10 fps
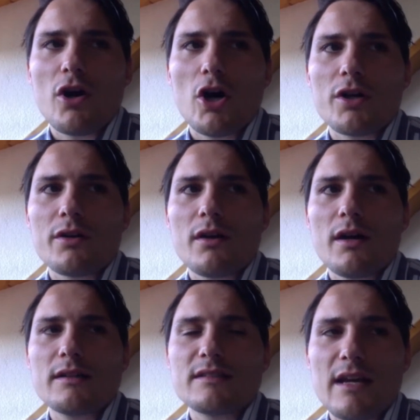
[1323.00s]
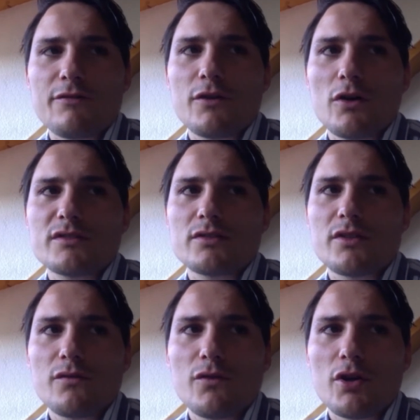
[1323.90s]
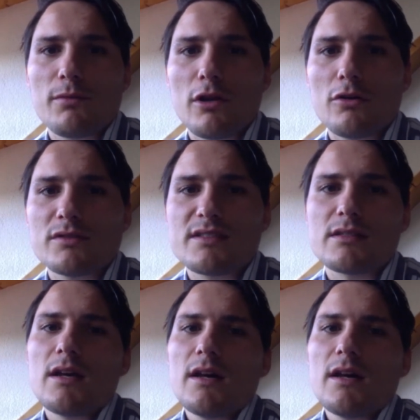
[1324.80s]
on safe notes and convertible loans.